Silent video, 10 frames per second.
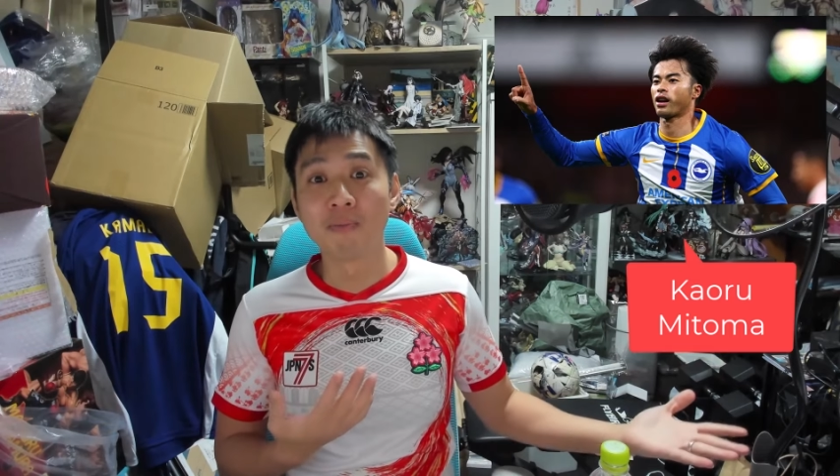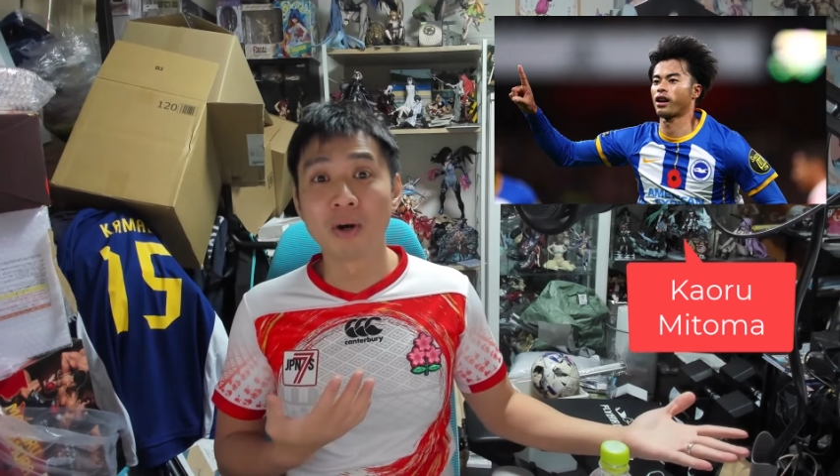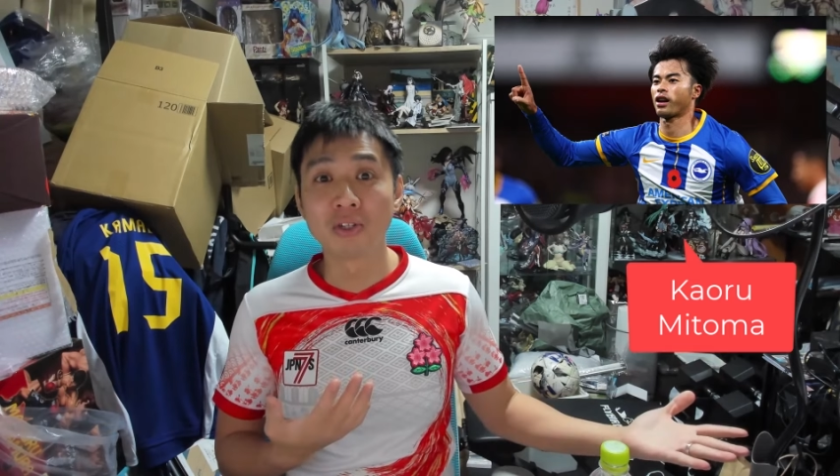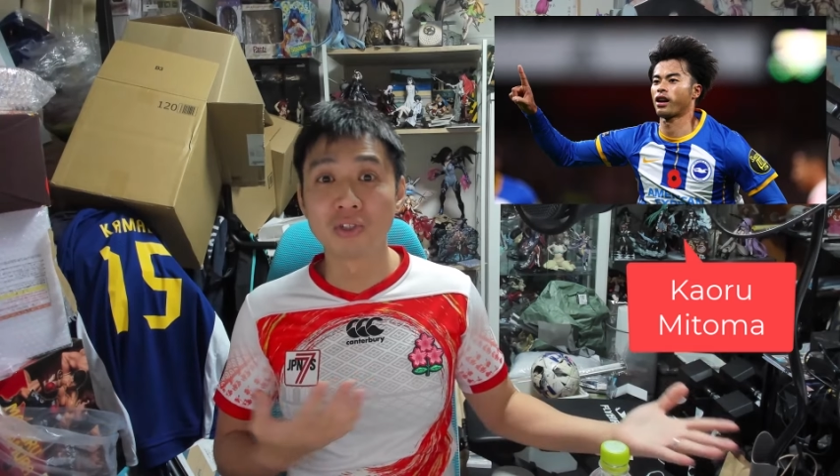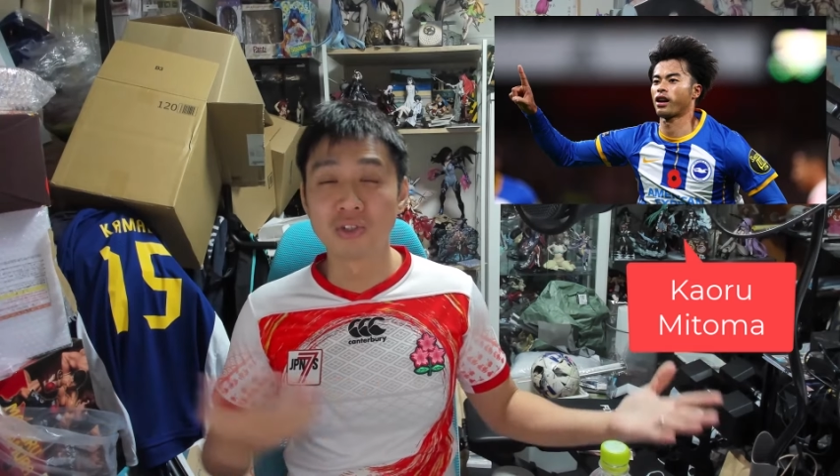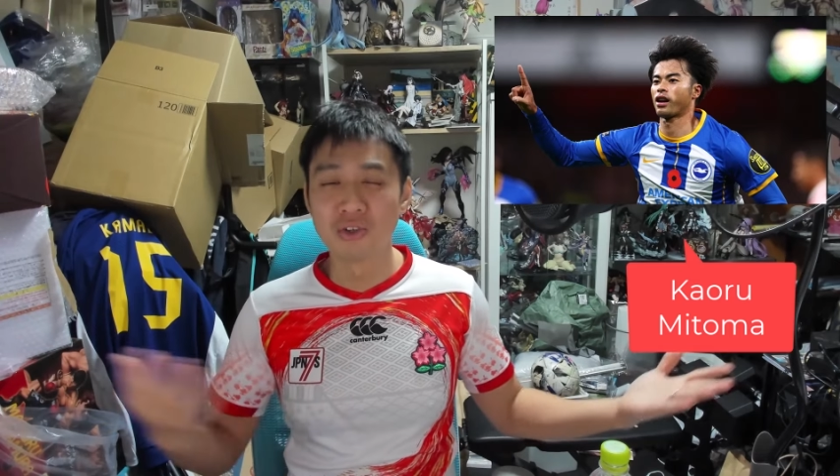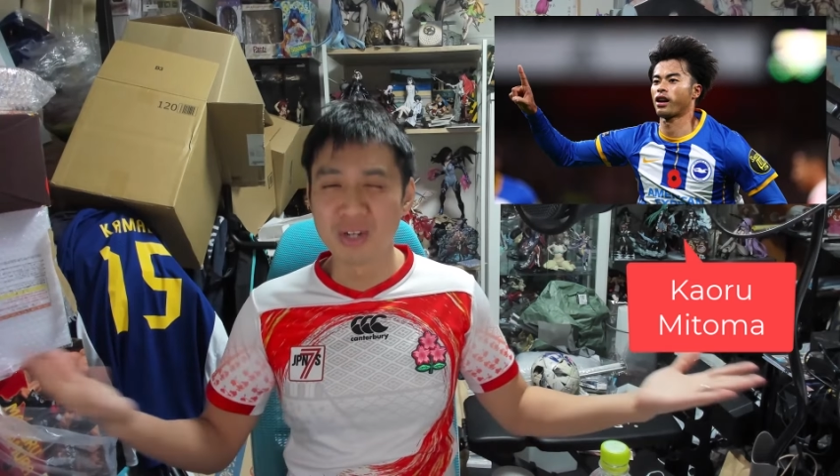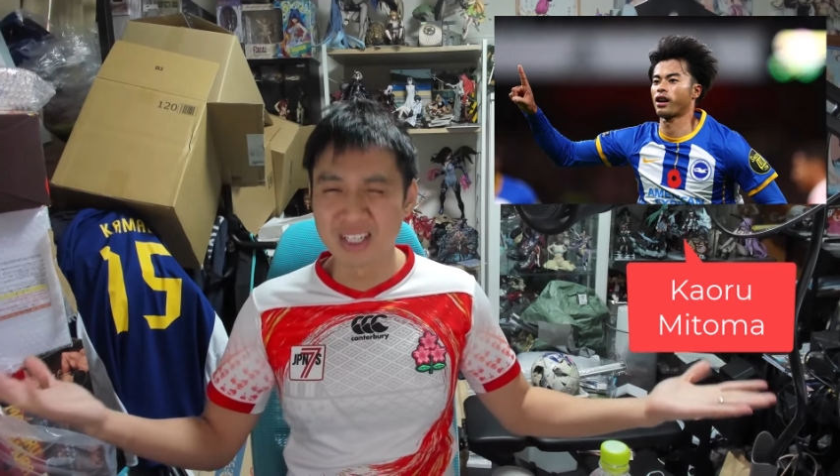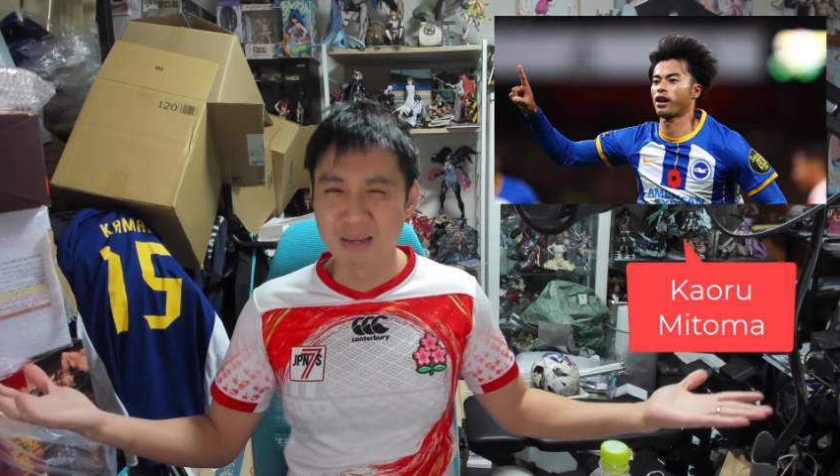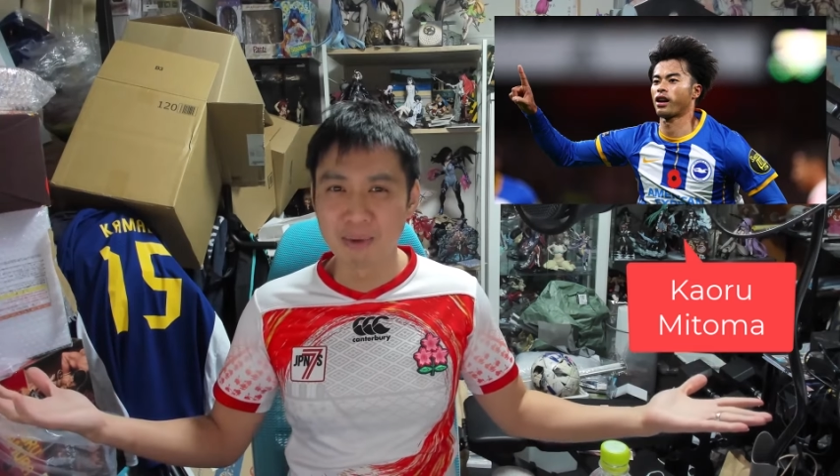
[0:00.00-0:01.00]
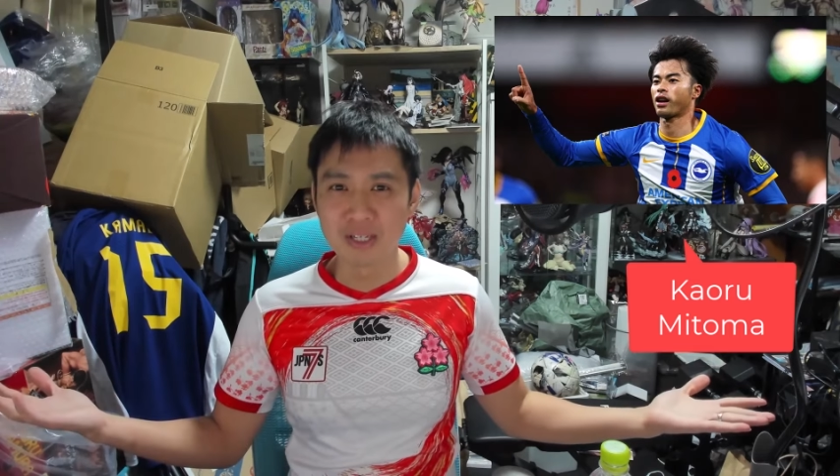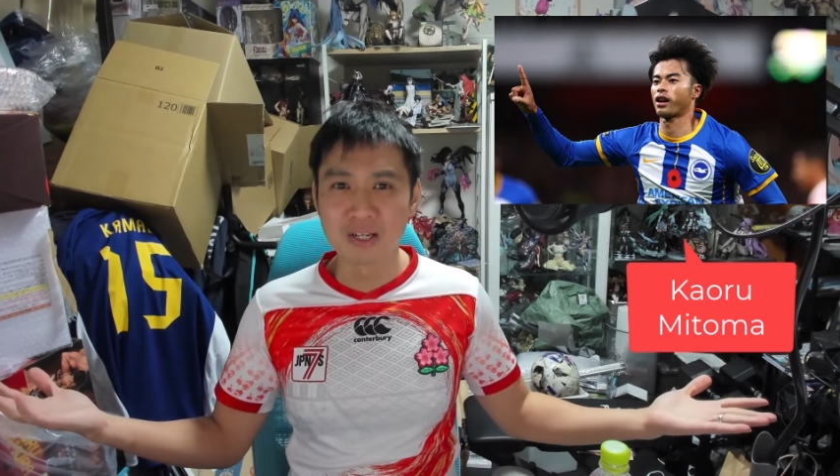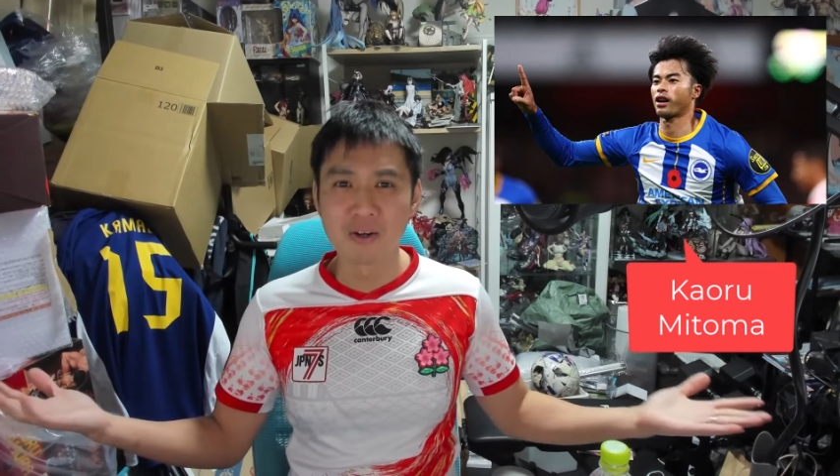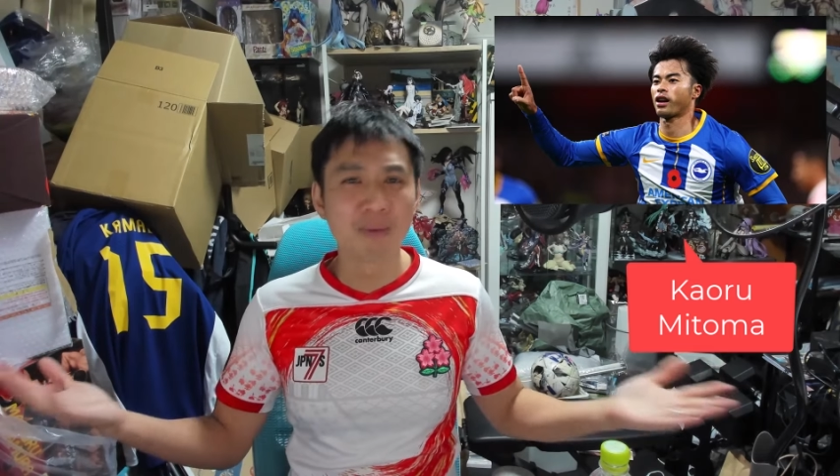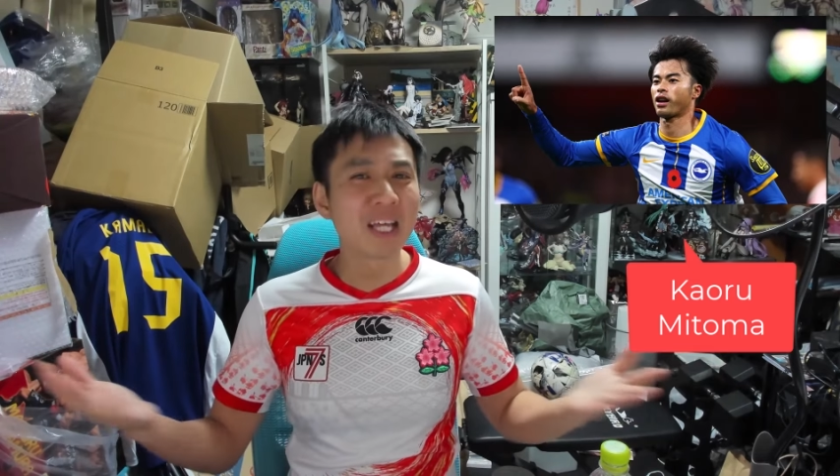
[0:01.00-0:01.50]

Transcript: pastures new, let's say Barcelona, but they're